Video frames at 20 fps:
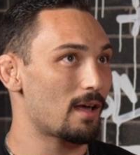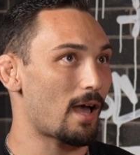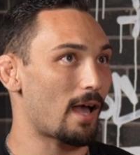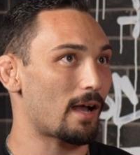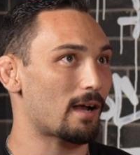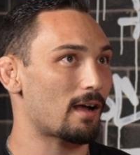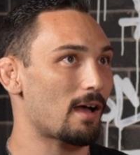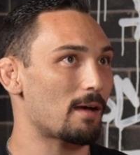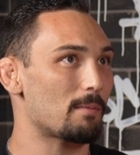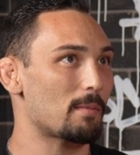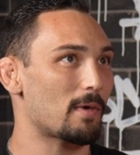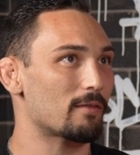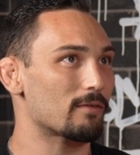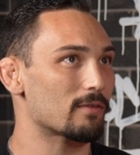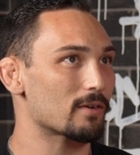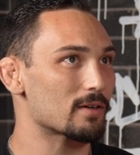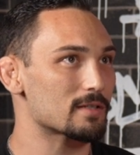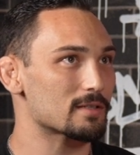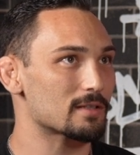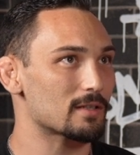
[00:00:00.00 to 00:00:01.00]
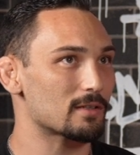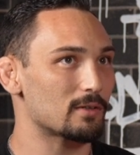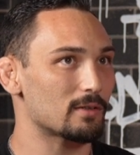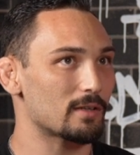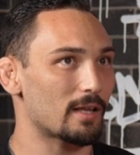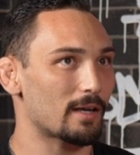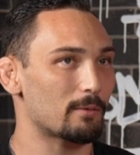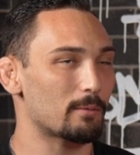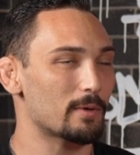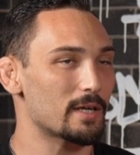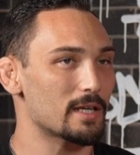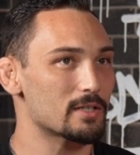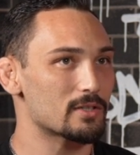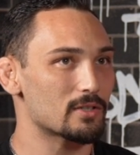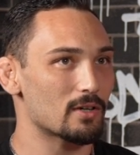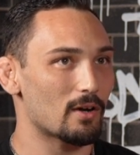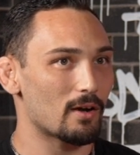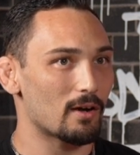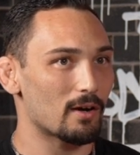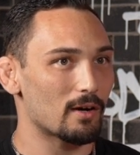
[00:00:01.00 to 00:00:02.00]
I caught my first little weed
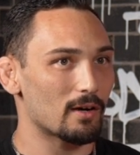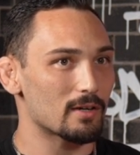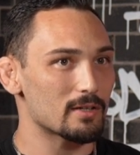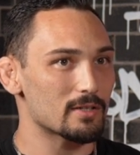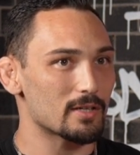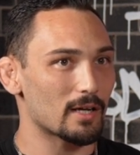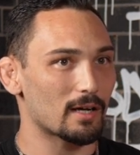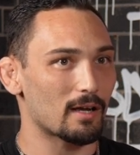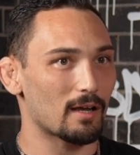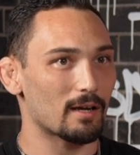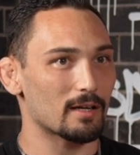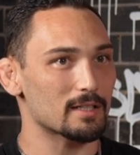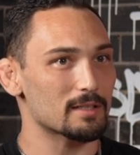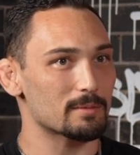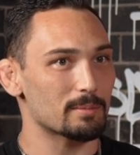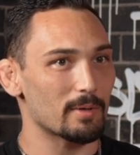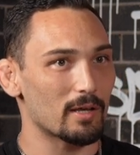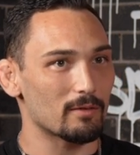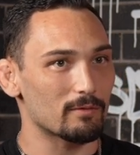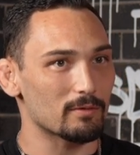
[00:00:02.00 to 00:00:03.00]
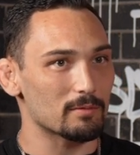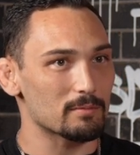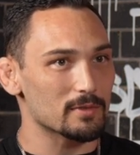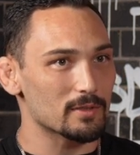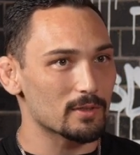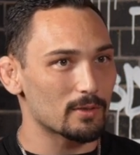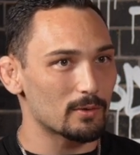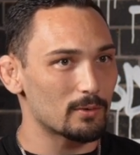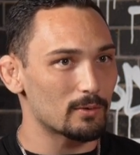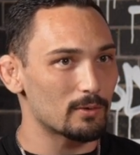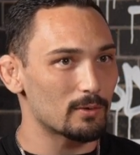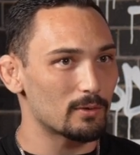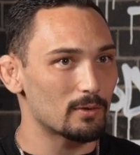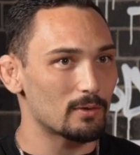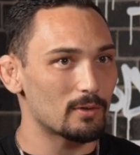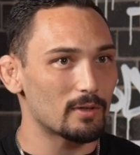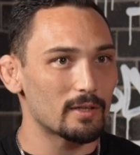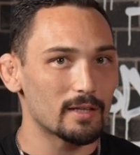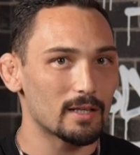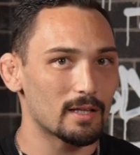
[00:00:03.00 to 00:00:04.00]
charge. I got expelled from
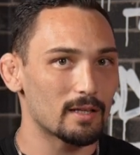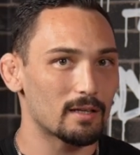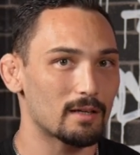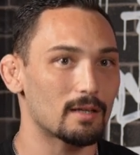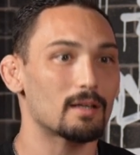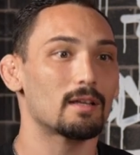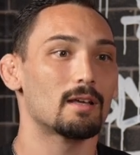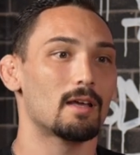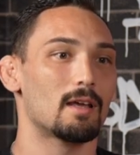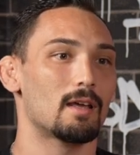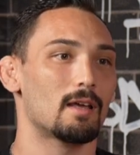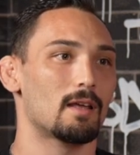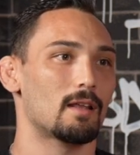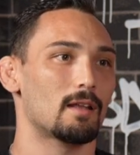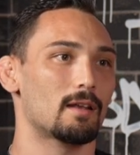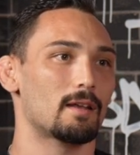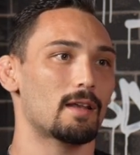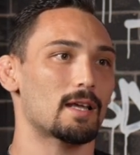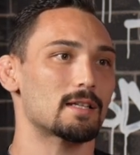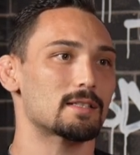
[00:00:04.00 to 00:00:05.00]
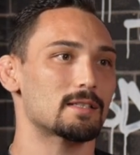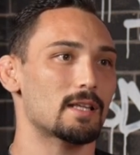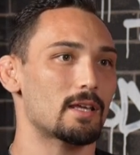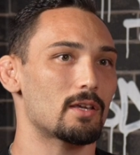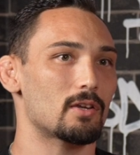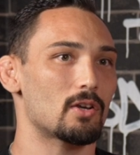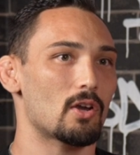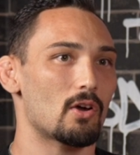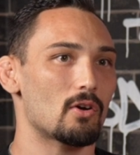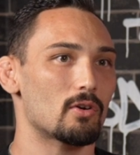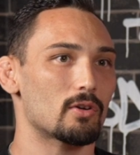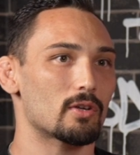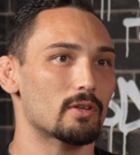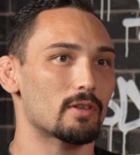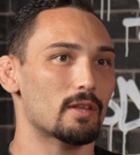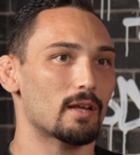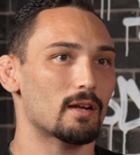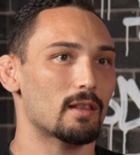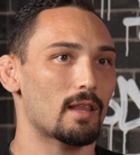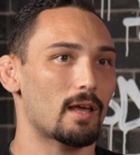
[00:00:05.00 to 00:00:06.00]
school, and then next thing you know,
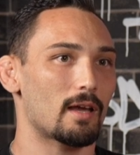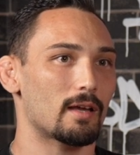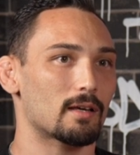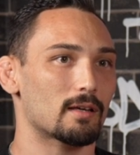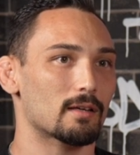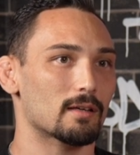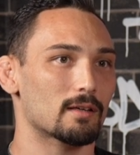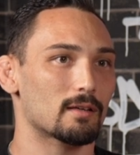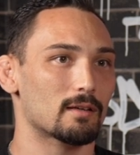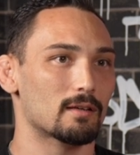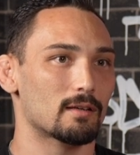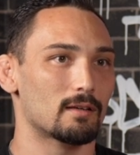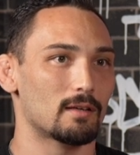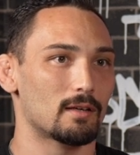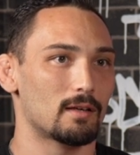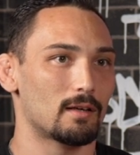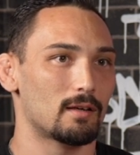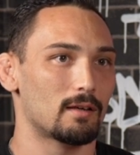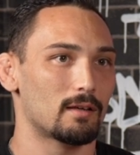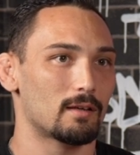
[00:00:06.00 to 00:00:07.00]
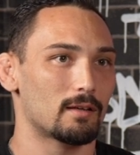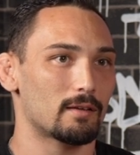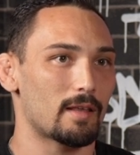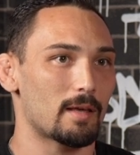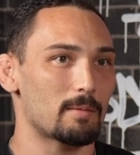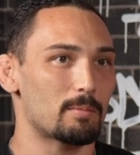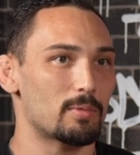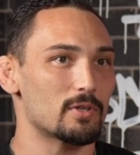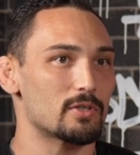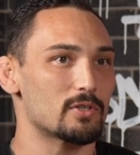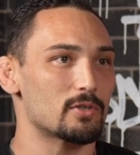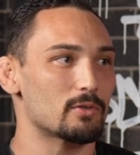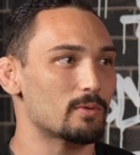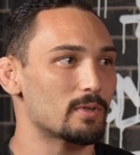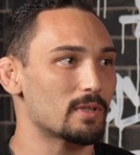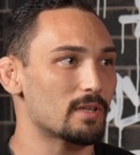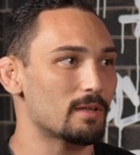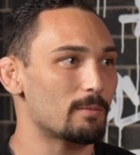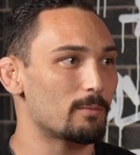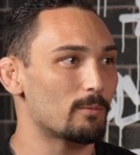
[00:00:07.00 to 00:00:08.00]
they're they put you
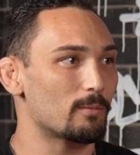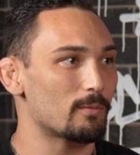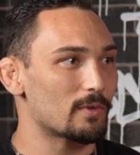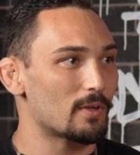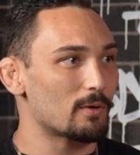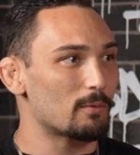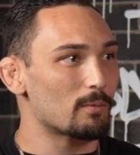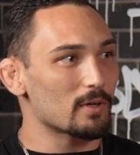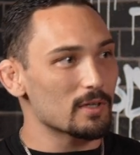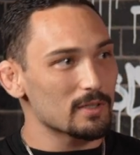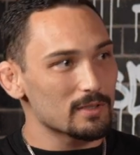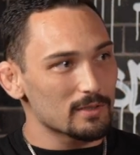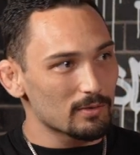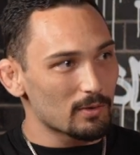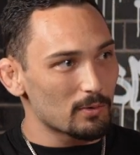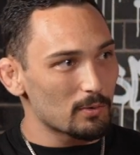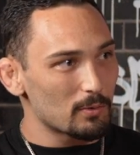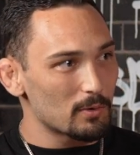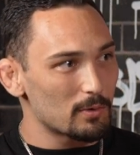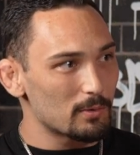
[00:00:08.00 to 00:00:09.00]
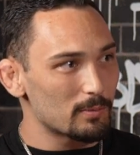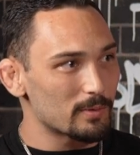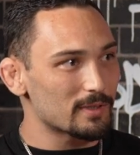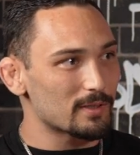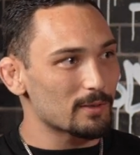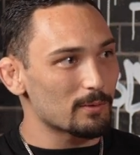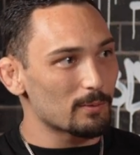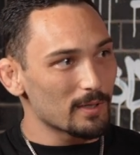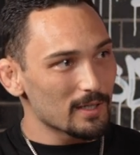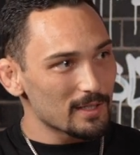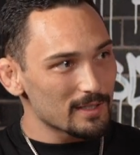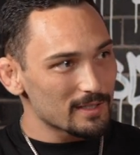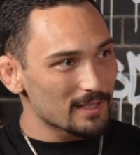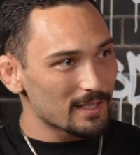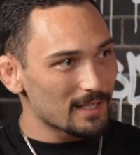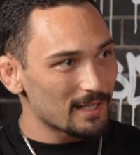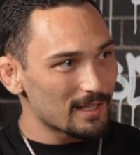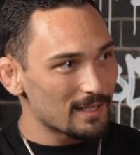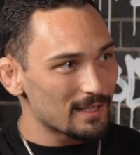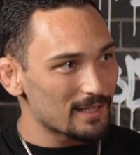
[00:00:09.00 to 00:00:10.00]
in the worst school with the worst
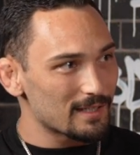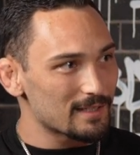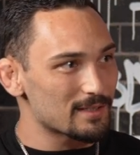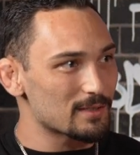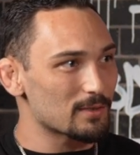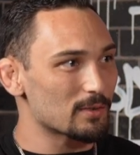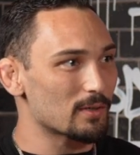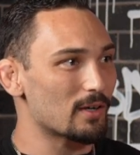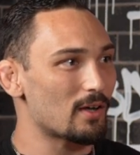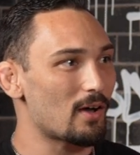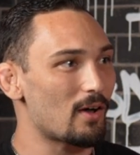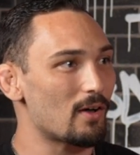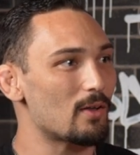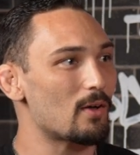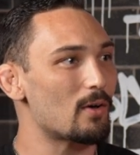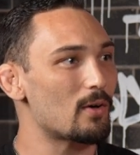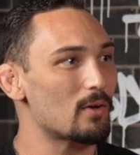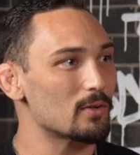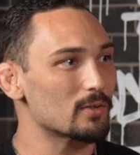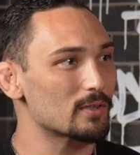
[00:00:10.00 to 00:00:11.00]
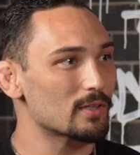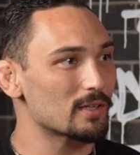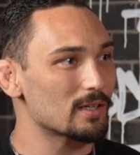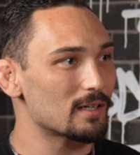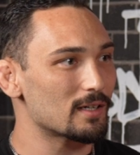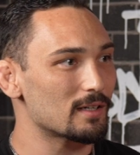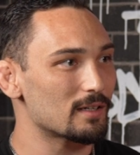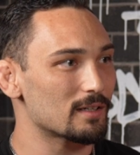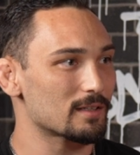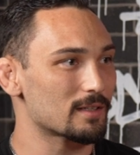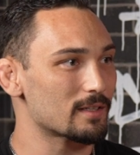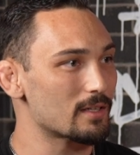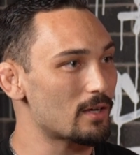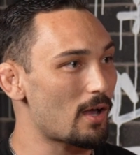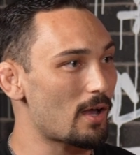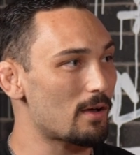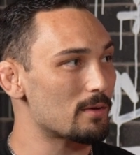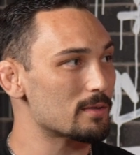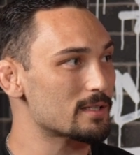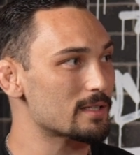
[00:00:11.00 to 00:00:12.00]
kids who are all older.
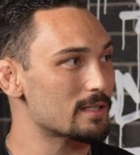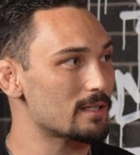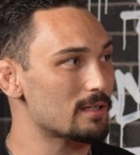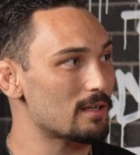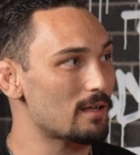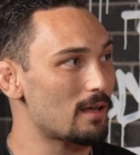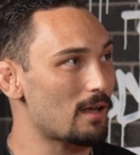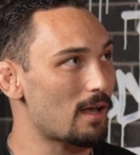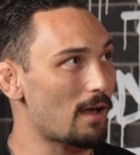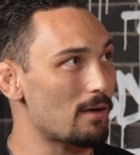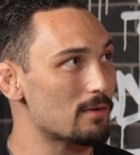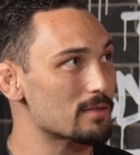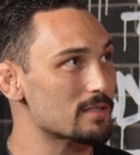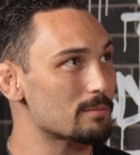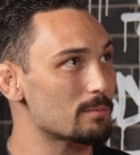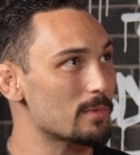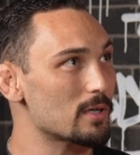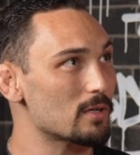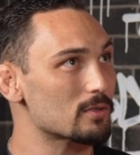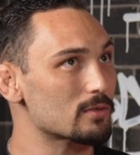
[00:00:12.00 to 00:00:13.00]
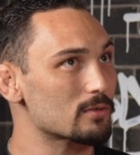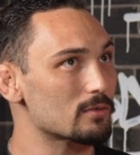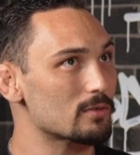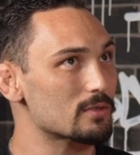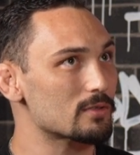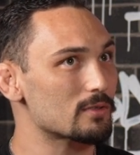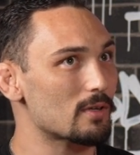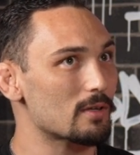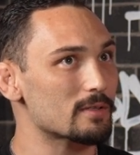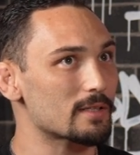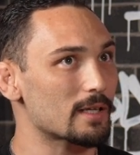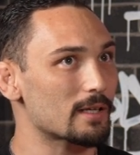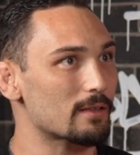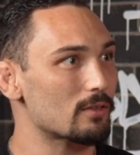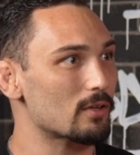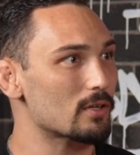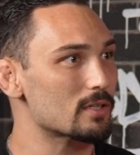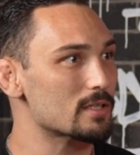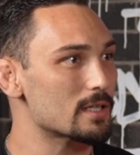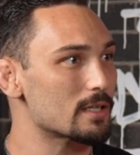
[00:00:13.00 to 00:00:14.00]
I was in middle school, so I was
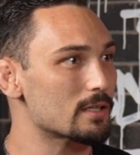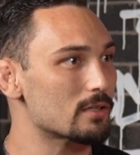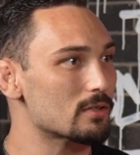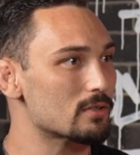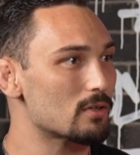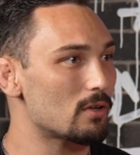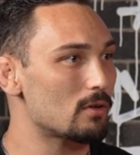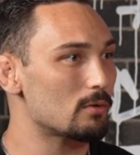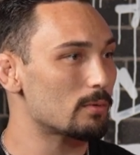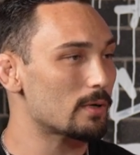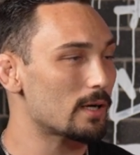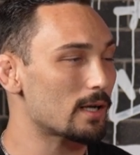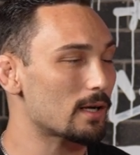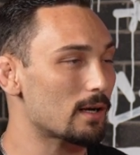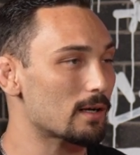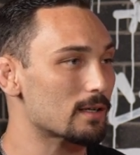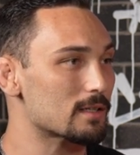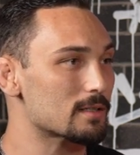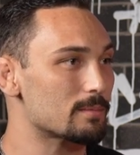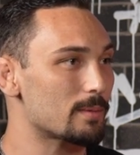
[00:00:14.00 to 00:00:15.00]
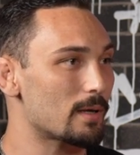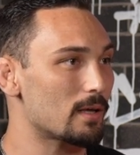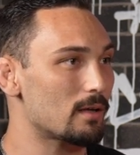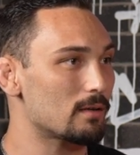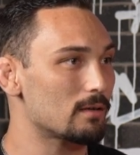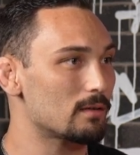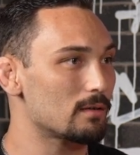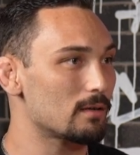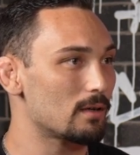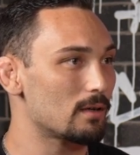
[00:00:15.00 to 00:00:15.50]
13 years old when I got expelled.